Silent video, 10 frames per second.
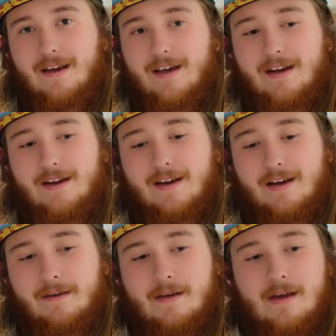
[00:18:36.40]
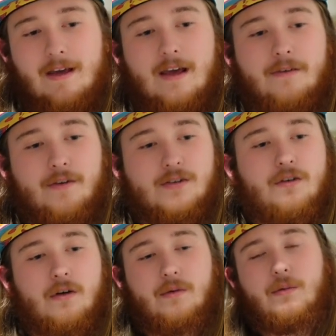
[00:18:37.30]
and uh, if you're
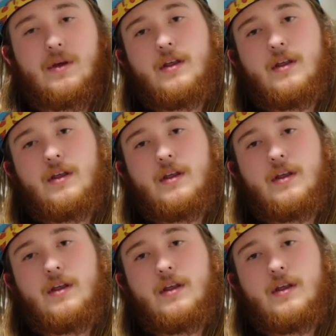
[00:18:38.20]
struggling with